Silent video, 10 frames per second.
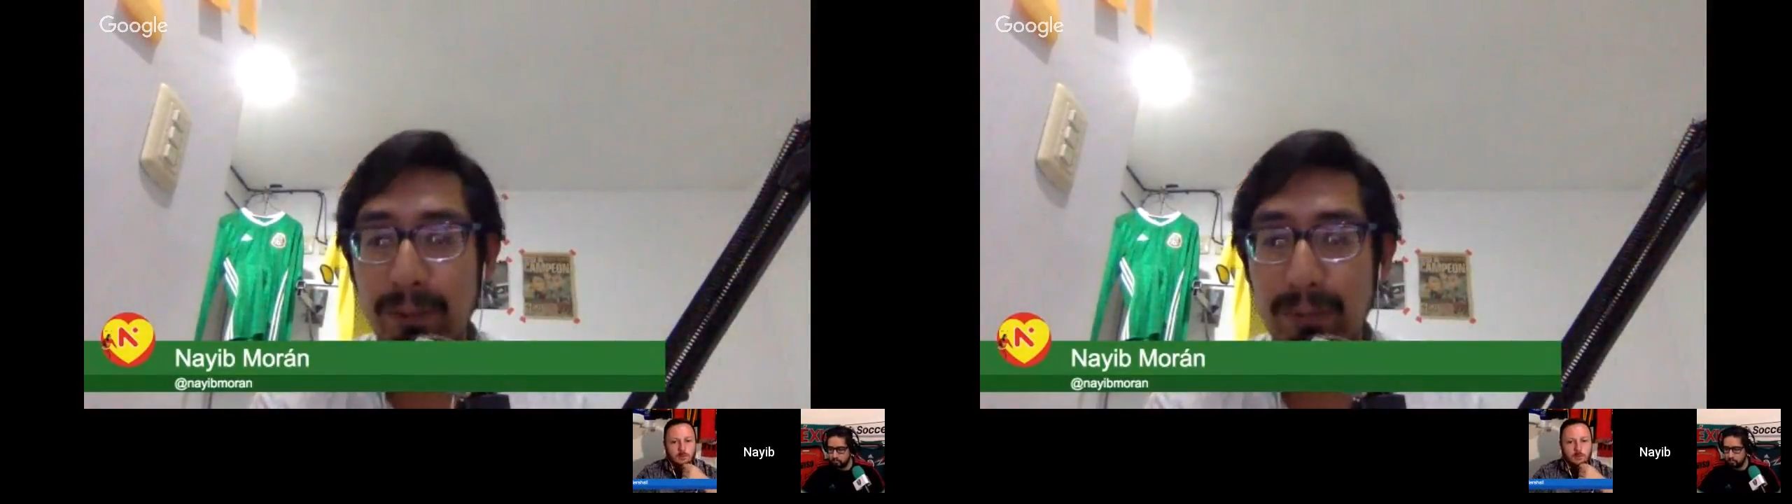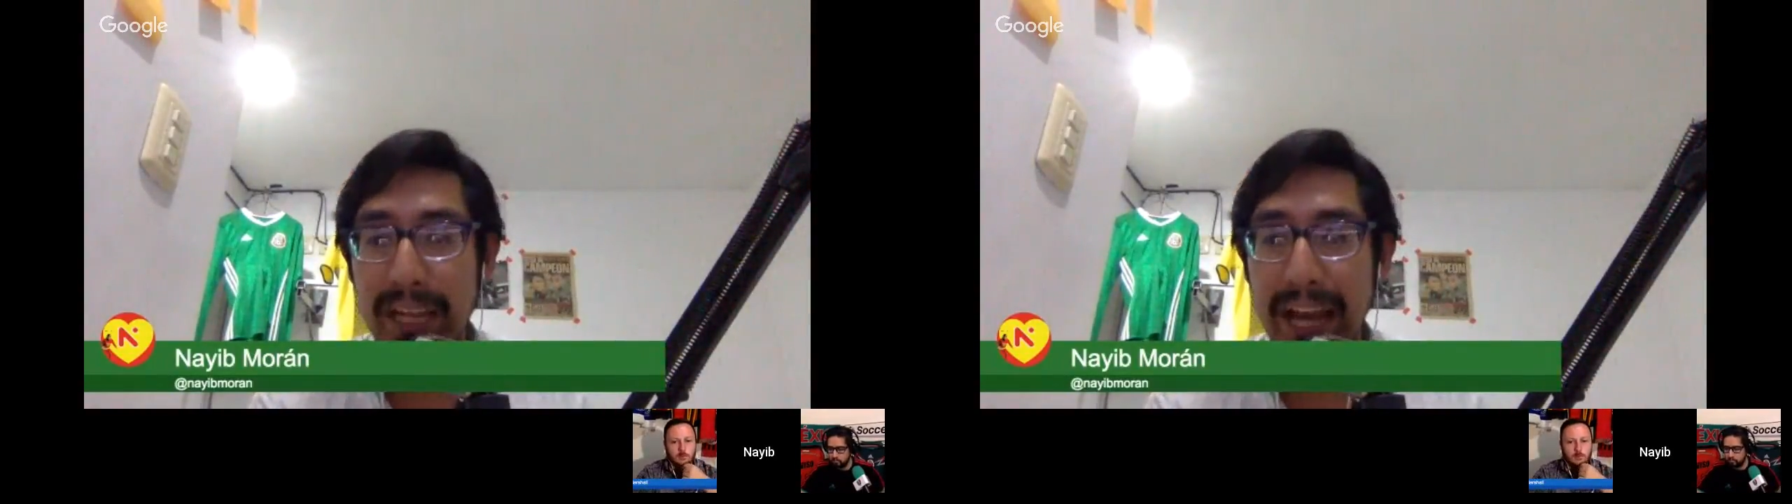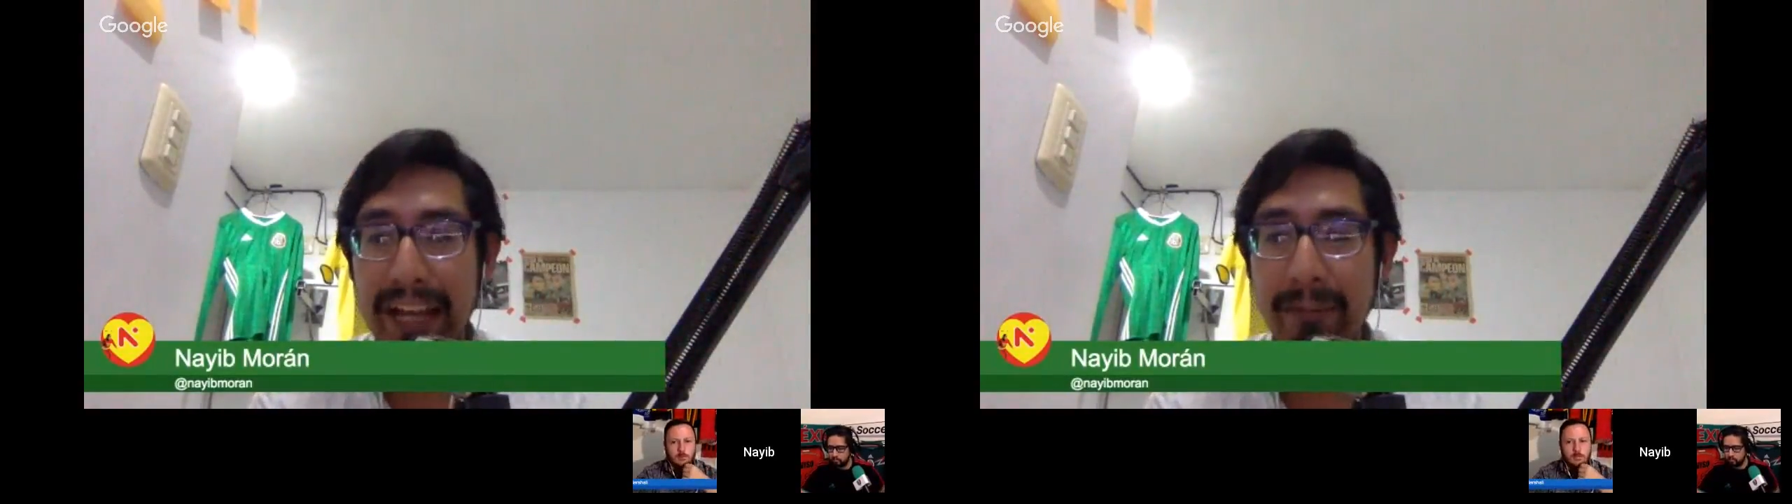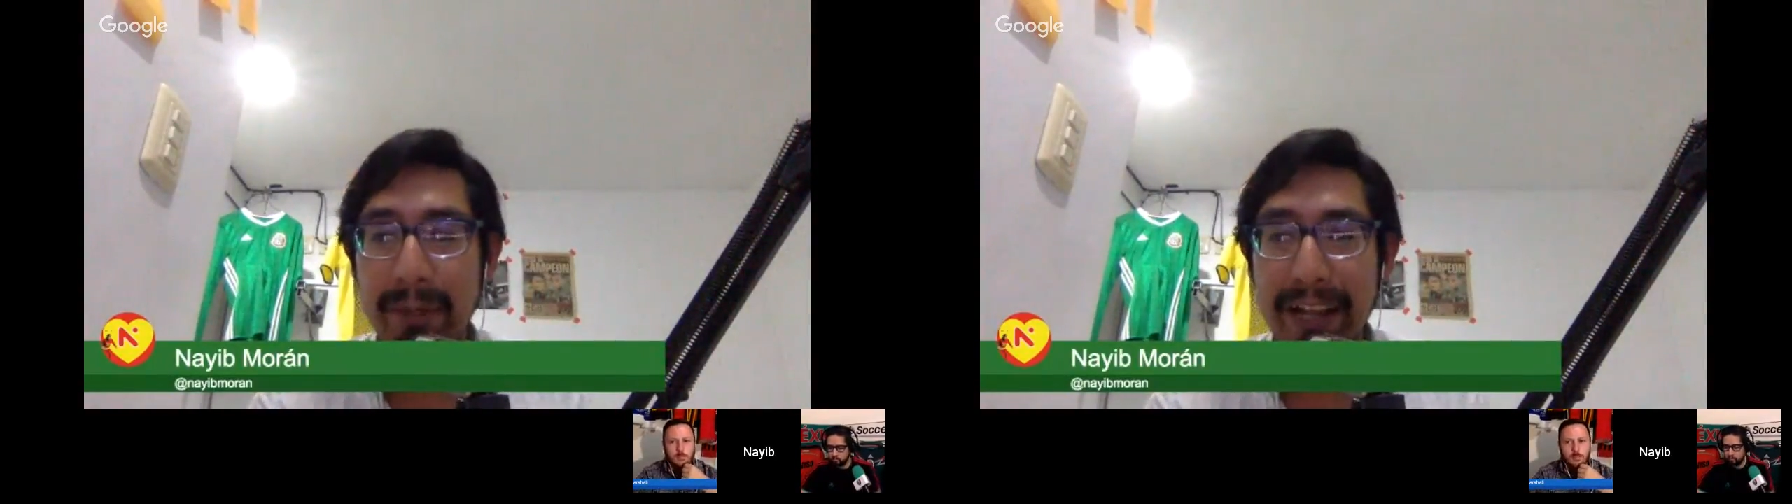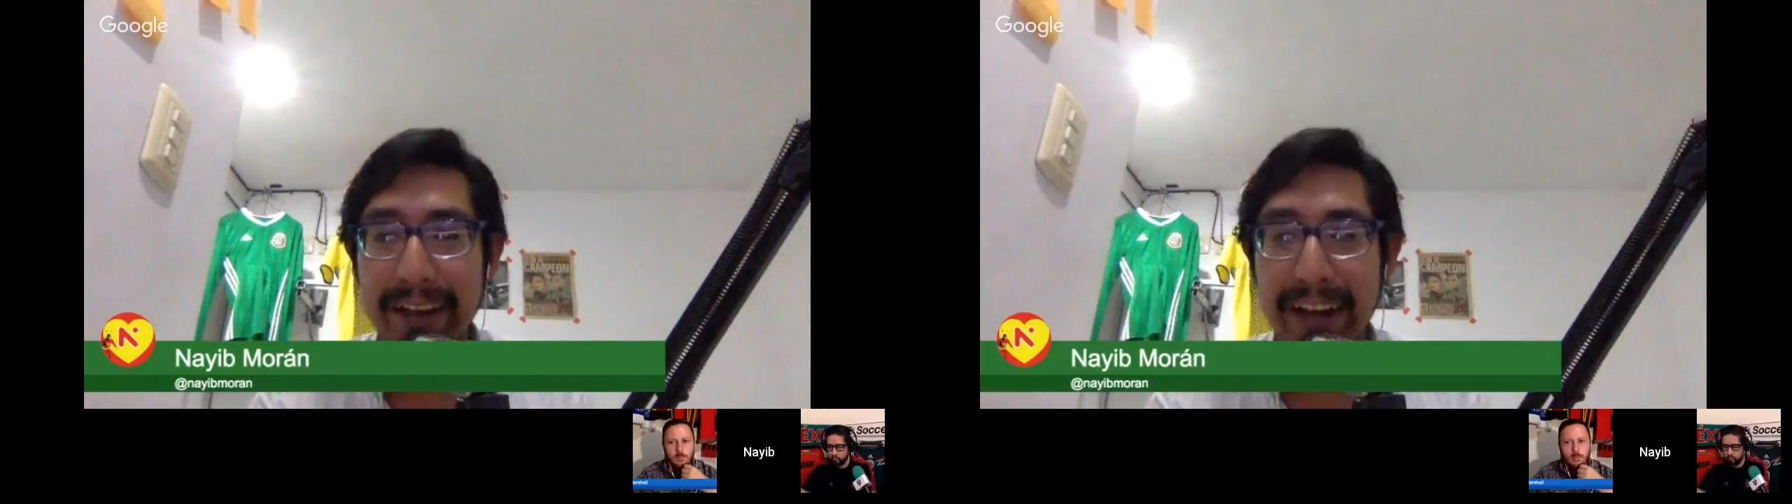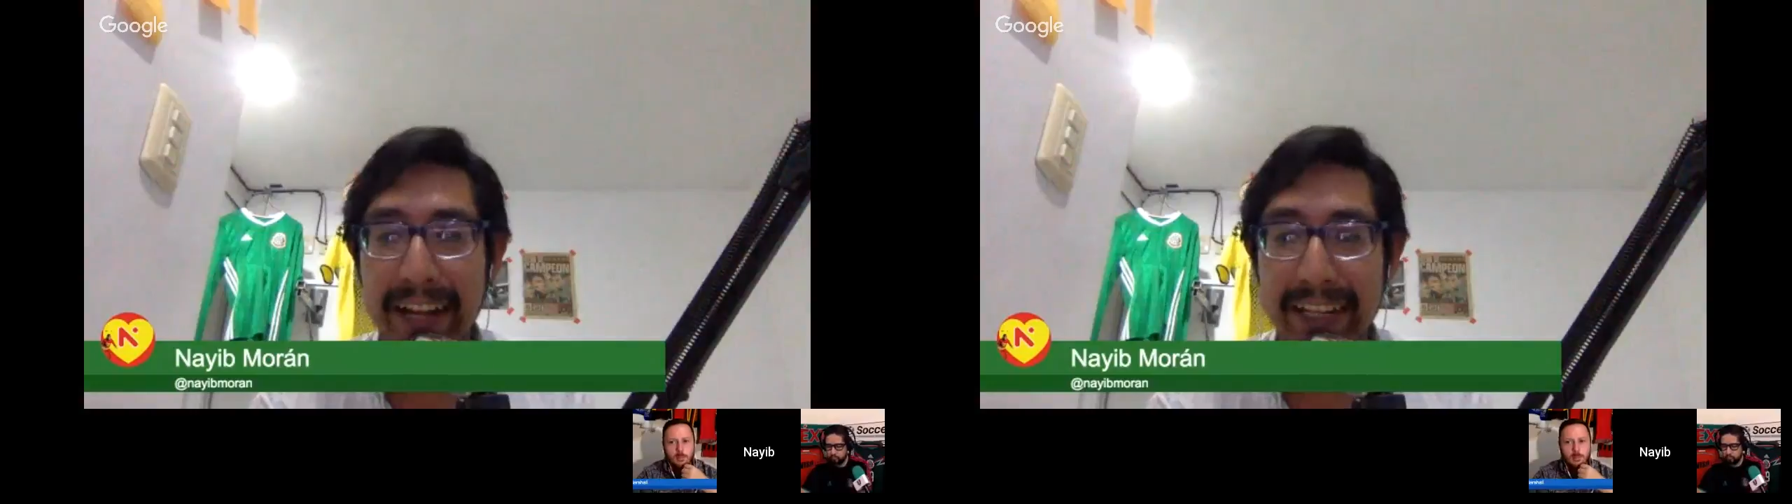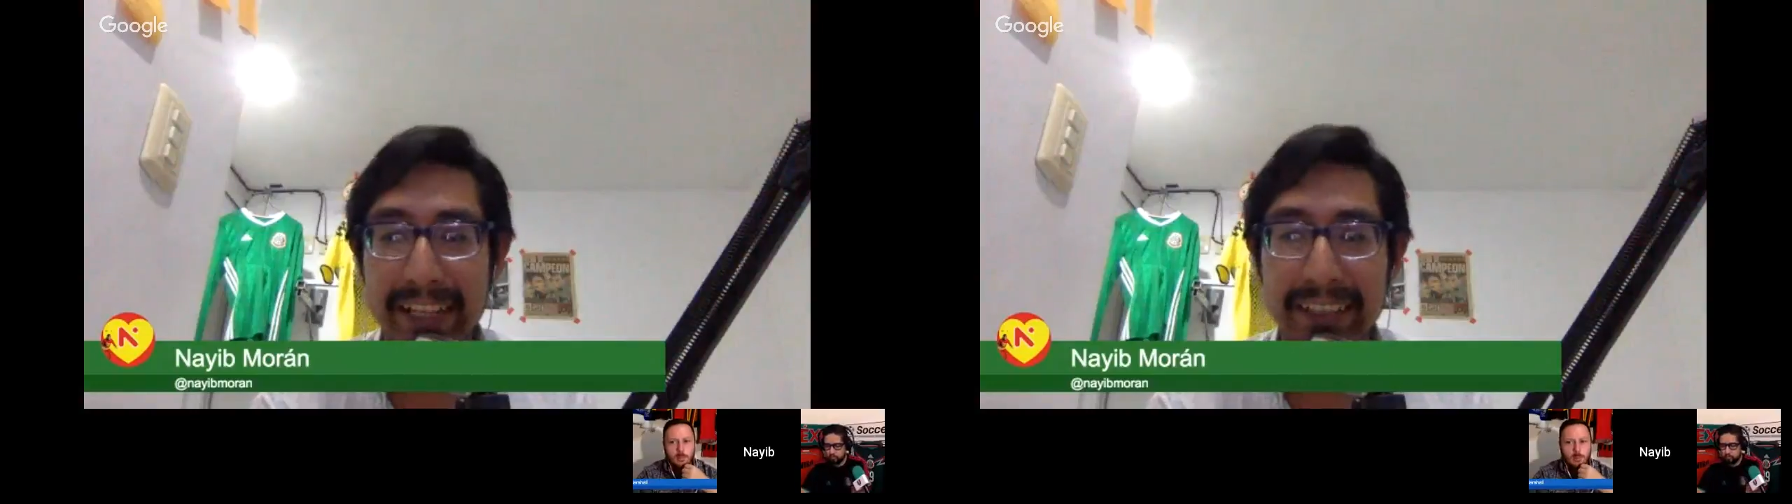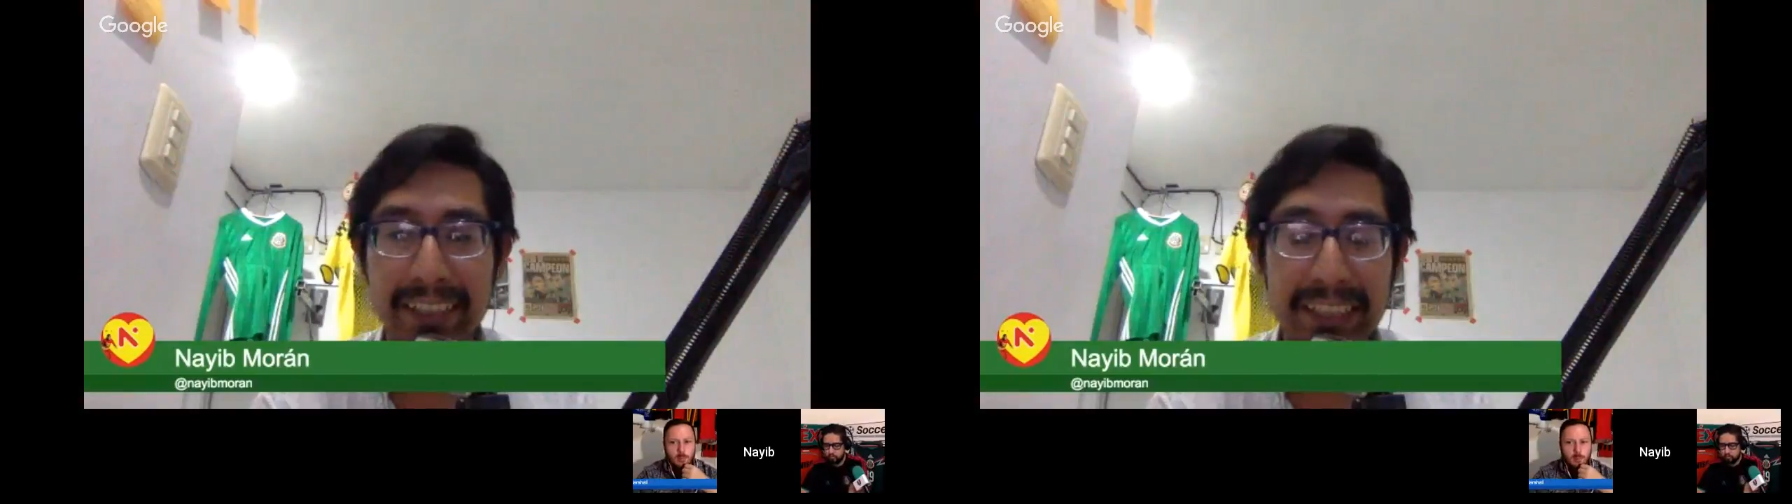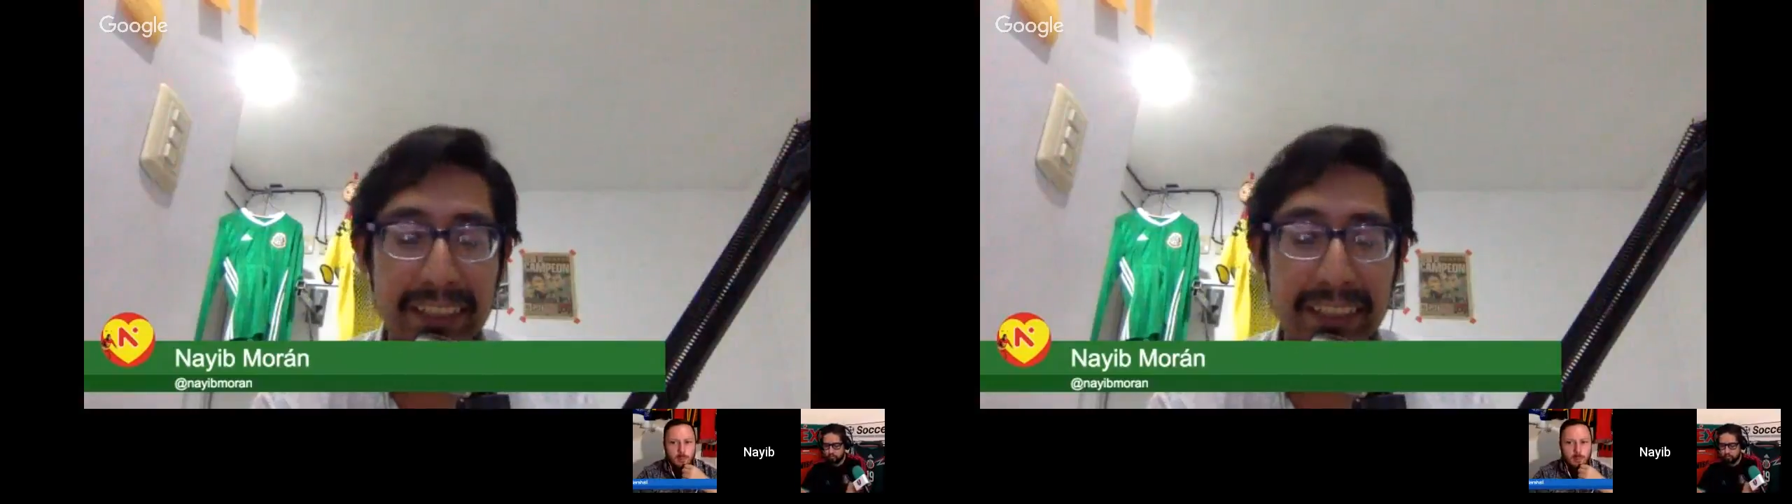behind Van Ranking.